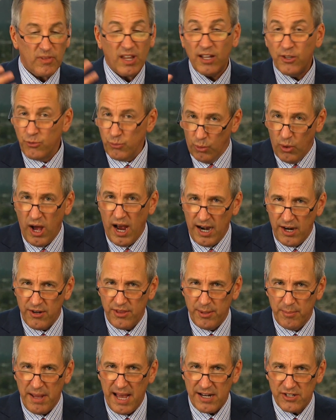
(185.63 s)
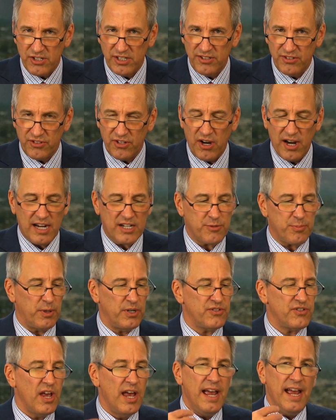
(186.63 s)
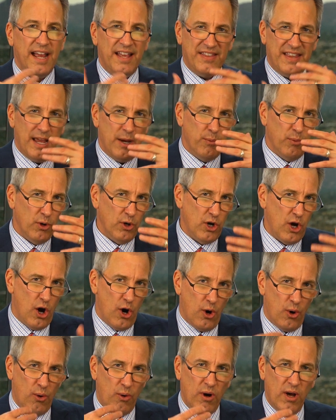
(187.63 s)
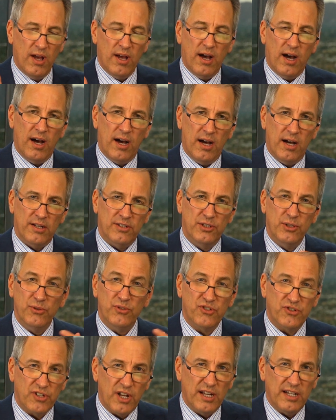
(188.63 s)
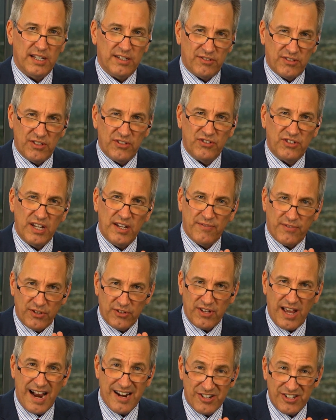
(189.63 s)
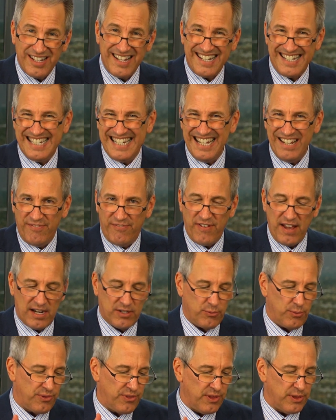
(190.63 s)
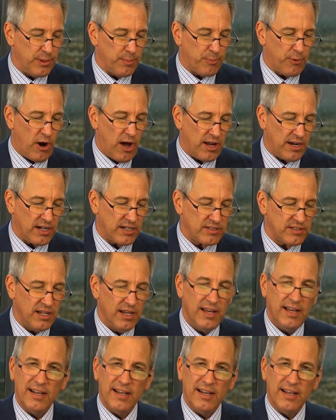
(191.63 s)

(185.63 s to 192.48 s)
is we'll hire them actually as our experts, and they will go do studies to see if there's actually a defect within the product.